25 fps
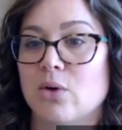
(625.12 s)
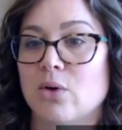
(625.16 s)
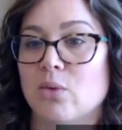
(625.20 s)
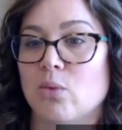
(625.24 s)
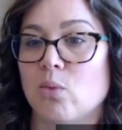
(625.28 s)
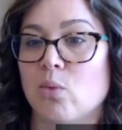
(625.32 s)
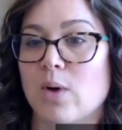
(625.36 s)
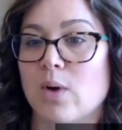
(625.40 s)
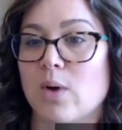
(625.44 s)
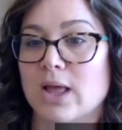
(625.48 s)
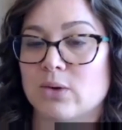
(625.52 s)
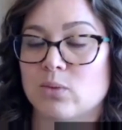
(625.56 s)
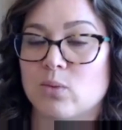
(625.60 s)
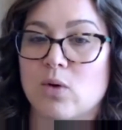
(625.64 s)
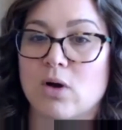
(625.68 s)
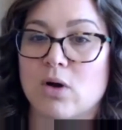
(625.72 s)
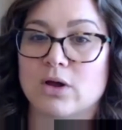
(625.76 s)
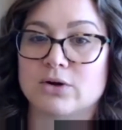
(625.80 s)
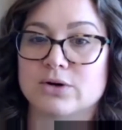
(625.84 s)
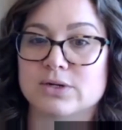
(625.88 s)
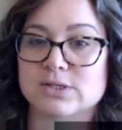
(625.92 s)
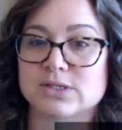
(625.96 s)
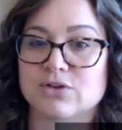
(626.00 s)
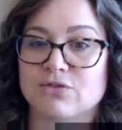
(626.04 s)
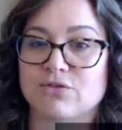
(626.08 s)
when
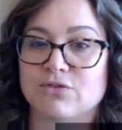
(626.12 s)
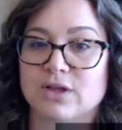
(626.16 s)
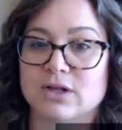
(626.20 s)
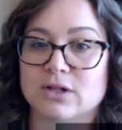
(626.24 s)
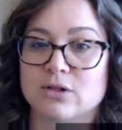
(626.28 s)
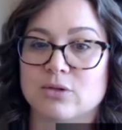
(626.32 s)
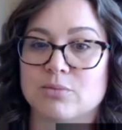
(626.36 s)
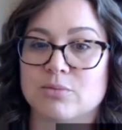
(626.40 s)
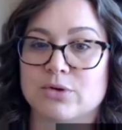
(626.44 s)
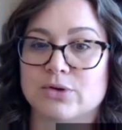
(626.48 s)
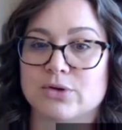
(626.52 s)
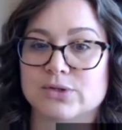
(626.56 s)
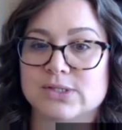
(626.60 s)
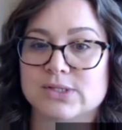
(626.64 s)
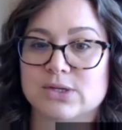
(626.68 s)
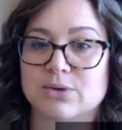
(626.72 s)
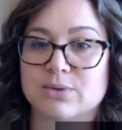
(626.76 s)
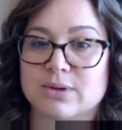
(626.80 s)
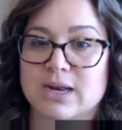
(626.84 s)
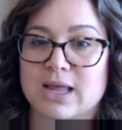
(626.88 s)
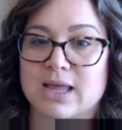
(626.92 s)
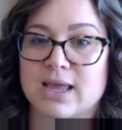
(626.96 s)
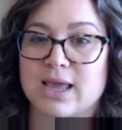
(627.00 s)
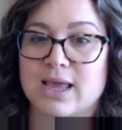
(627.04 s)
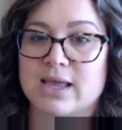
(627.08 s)
water is available. So
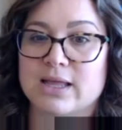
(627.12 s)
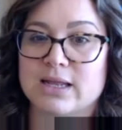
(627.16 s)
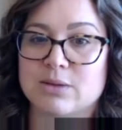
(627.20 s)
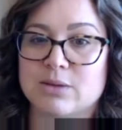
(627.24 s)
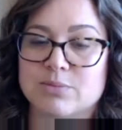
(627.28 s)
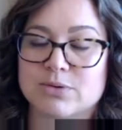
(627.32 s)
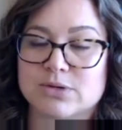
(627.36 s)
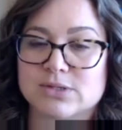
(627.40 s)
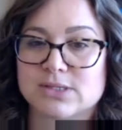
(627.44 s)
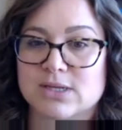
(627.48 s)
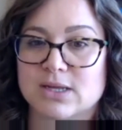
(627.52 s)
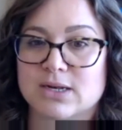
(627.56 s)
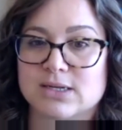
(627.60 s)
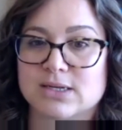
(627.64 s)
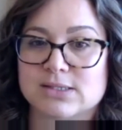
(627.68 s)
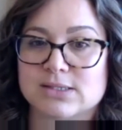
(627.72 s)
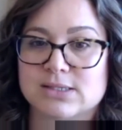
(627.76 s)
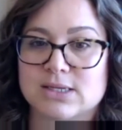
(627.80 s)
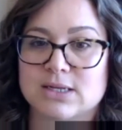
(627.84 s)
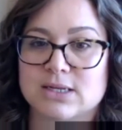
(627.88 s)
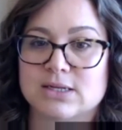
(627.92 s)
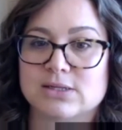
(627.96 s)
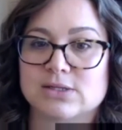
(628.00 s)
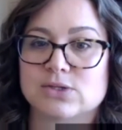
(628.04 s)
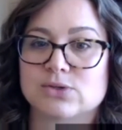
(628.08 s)
an 80%
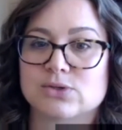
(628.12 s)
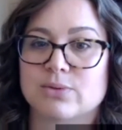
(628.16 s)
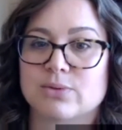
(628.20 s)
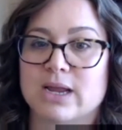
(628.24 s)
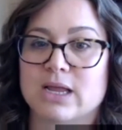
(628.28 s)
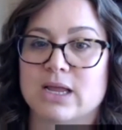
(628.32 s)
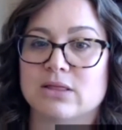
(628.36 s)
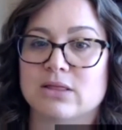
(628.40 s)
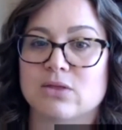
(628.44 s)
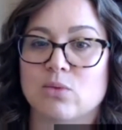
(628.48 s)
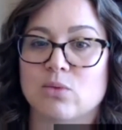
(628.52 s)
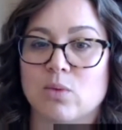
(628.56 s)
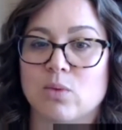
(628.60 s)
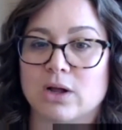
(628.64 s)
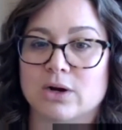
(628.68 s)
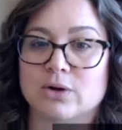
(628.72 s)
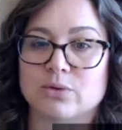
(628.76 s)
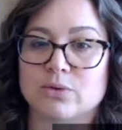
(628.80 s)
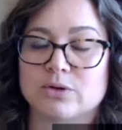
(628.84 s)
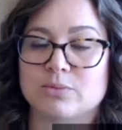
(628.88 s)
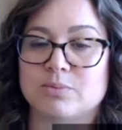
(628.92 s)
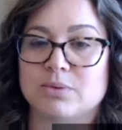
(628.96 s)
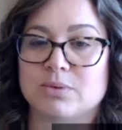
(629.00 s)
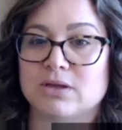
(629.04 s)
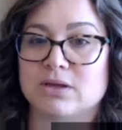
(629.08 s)
exceedance rate, the water
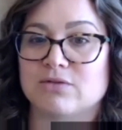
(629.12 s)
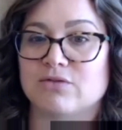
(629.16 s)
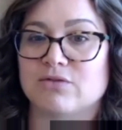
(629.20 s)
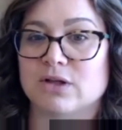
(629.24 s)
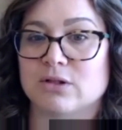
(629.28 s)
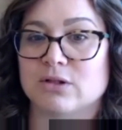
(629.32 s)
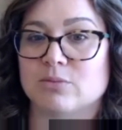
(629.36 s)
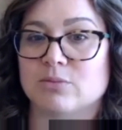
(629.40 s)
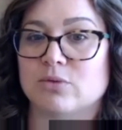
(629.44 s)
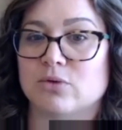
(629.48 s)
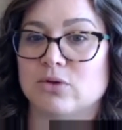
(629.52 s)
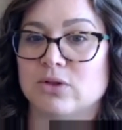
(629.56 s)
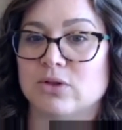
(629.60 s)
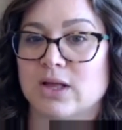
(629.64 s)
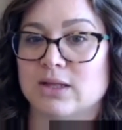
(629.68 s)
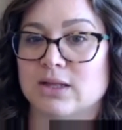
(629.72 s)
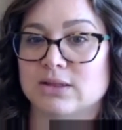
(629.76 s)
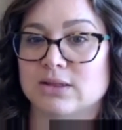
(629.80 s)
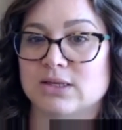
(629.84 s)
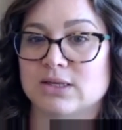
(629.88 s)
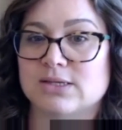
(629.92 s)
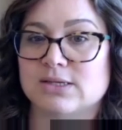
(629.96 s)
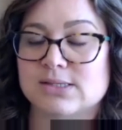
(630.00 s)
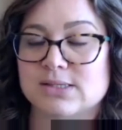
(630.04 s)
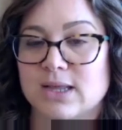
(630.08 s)
would be available at
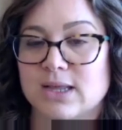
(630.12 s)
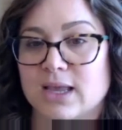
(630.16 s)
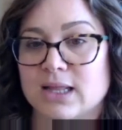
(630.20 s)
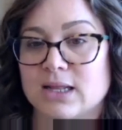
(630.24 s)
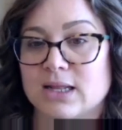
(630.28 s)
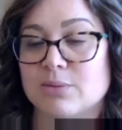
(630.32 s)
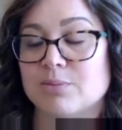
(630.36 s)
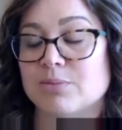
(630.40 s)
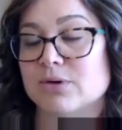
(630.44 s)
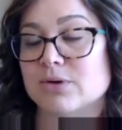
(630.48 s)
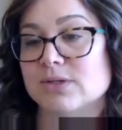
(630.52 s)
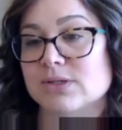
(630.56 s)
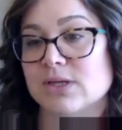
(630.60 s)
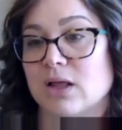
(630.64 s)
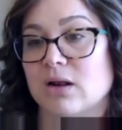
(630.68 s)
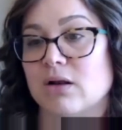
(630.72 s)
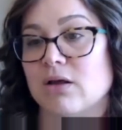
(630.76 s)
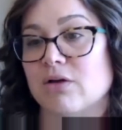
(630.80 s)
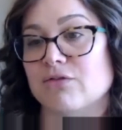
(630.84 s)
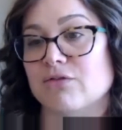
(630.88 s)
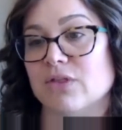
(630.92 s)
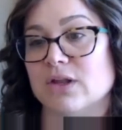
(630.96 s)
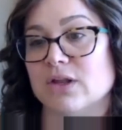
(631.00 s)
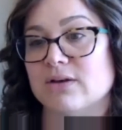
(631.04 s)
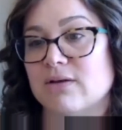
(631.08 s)
least 80%
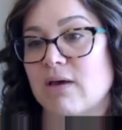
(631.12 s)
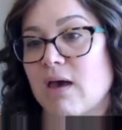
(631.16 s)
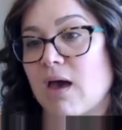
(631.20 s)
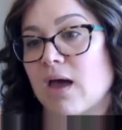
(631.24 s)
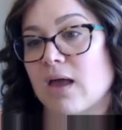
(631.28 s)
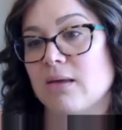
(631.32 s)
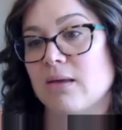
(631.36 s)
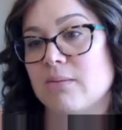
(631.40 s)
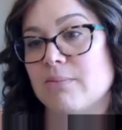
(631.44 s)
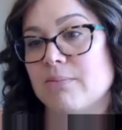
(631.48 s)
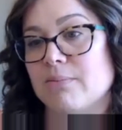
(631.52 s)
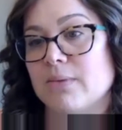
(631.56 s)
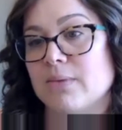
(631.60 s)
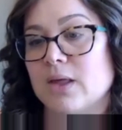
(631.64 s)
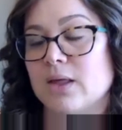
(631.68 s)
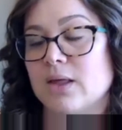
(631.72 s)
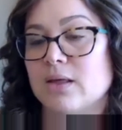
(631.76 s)
of the time.